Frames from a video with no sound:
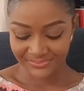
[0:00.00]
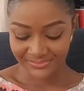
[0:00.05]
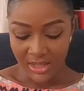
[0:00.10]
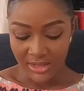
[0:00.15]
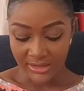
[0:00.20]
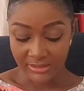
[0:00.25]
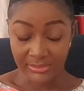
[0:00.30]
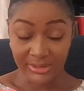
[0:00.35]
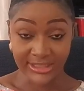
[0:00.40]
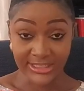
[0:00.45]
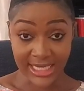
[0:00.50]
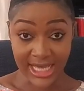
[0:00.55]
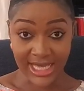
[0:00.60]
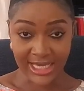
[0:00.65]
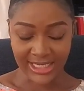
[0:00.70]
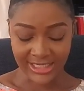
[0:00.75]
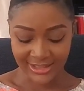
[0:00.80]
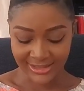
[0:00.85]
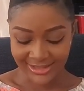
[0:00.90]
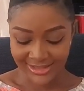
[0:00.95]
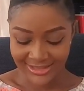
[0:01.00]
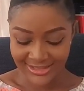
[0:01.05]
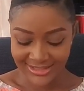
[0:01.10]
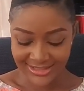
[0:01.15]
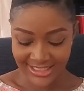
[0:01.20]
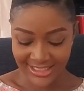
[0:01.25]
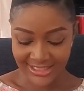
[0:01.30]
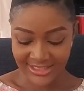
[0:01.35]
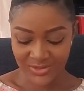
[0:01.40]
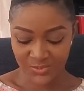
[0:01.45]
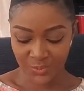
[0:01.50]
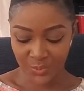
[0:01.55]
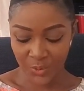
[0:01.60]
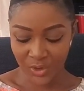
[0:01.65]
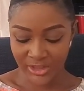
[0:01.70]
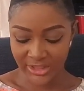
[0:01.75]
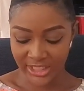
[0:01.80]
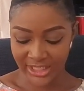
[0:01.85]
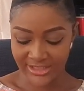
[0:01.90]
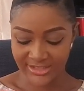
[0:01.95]
Number 9 says,
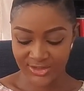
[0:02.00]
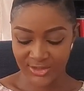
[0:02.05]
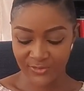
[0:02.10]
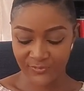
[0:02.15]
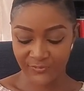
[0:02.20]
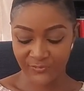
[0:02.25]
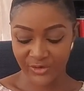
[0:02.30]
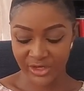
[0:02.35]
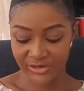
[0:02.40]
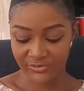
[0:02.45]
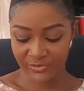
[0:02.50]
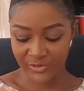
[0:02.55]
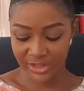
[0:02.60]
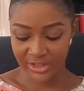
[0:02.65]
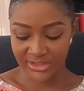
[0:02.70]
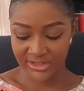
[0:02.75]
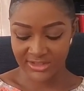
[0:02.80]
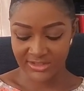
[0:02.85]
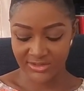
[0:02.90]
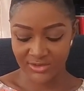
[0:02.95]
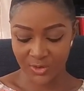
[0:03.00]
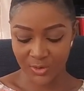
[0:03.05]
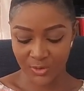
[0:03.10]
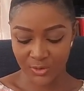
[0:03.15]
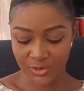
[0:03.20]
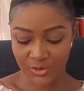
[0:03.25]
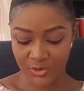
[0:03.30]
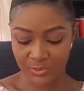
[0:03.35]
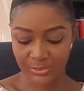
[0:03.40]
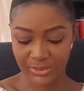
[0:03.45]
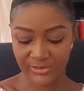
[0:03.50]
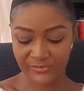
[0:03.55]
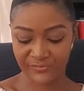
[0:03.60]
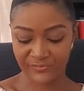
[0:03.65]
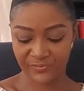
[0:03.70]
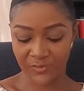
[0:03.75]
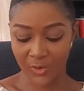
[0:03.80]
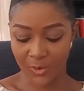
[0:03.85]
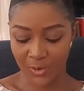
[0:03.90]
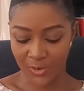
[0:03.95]
what is your favorite song to
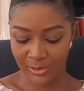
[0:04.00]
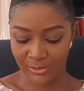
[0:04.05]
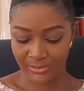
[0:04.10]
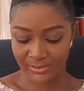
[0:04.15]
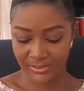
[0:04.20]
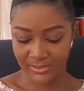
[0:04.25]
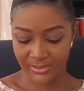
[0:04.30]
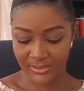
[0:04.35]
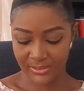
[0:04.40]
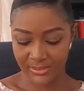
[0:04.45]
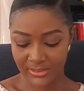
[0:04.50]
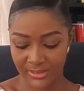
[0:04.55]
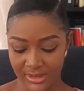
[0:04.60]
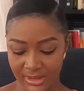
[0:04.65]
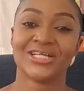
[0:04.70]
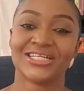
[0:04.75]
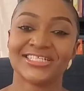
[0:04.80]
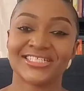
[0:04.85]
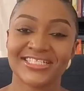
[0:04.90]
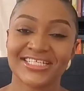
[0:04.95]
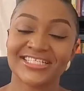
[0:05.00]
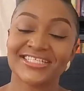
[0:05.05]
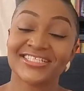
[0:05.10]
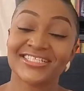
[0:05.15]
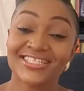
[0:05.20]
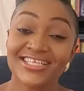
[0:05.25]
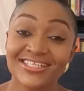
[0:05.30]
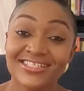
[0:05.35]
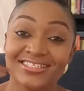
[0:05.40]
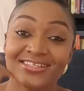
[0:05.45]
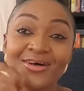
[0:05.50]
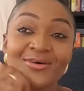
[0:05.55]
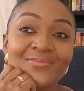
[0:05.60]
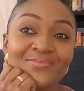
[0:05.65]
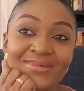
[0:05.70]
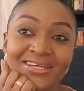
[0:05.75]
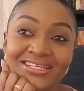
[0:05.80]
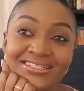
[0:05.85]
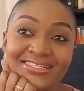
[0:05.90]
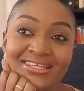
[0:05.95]
perform? It's just
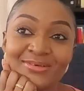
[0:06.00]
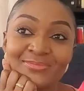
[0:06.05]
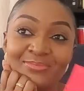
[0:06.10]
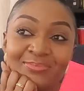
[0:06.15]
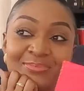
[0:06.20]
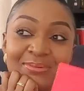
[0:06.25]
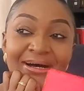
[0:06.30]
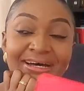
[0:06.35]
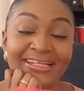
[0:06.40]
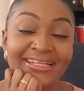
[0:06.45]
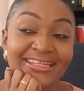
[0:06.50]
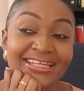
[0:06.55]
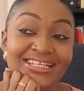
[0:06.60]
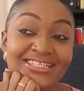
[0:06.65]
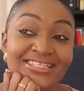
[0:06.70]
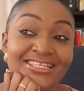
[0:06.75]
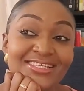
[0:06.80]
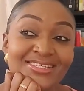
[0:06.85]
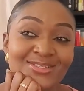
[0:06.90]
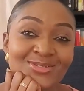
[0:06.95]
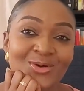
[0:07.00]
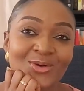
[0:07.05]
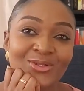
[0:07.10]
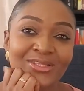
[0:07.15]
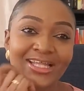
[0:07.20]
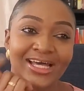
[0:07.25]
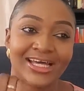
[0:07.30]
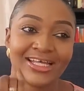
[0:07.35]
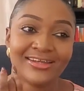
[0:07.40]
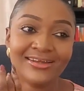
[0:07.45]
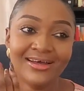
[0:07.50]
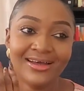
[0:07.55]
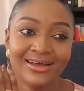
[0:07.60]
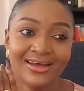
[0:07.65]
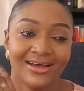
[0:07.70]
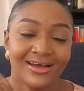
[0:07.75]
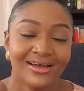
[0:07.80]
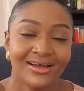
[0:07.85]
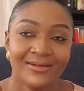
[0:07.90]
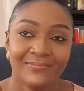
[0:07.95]
amazing, but there's this song that
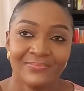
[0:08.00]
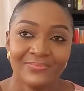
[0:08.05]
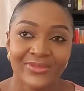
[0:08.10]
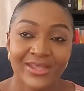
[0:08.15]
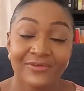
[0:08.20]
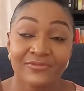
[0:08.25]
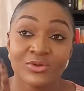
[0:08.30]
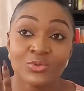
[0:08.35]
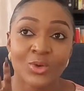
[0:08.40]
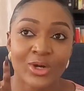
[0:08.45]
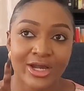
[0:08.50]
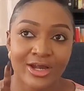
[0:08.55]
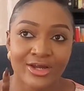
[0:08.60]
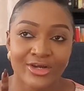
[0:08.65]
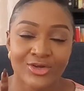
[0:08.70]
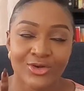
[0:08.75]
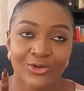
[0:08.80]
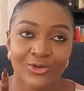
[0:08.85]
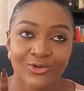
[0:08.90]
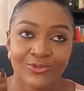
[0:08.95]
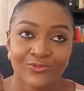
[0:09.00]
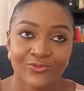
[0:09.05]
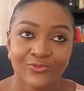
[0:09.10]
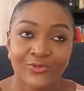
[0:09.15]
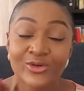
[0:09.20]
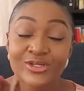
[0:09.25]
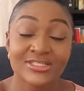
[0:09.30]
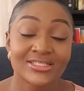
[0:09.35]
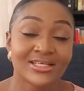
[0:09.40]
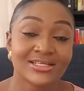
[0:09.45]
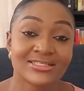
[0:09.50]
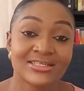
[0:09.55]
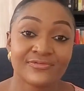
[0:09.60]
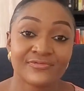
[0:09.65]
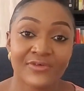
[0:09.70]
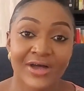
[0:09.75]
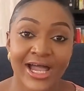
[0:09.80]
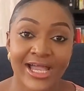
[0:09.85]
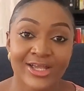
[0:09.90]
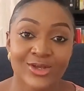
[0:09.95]
everywhere I go, for instance, if
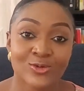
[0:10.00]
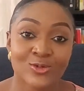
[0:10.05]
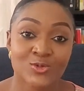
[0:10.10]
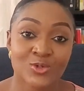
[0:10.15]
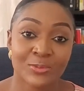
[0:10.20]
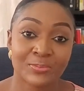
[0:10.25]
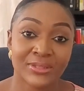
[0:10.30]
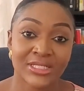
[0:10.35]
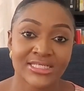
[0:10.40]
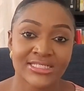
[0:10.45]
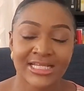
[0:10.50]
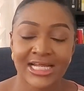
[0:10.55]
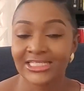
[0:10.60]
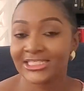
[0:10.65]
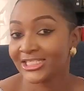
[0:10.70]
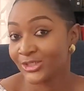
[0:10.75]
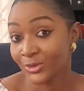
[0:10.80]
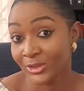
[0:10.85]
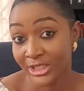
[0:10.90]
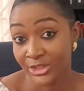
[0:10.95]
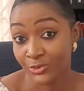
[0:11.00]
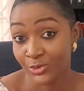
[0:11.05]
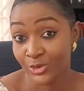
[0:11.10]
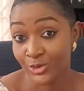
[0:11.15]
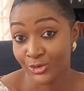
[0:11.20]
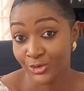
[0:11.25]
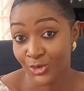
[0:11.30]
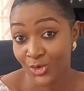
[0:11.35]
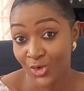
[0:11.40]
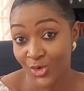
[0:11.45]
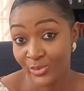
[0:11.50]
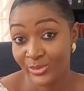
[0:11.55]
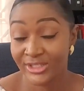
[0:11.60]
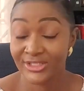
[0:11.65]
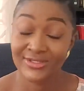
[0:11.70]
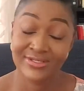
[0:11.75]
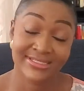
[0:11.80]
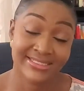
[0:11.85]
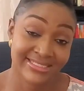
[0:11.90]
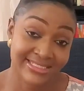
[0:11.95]
I go to a place and I didn't know that they were going to call me
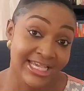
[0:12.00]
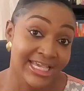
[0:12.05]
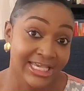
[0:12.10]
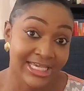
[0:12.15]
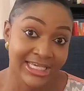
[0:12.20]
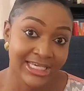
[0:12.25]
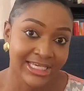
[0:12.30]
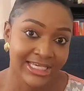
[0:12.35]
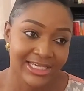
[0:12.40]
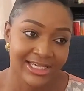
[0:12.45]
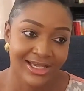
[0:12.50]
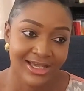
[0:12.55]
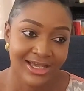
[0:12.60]
to sing,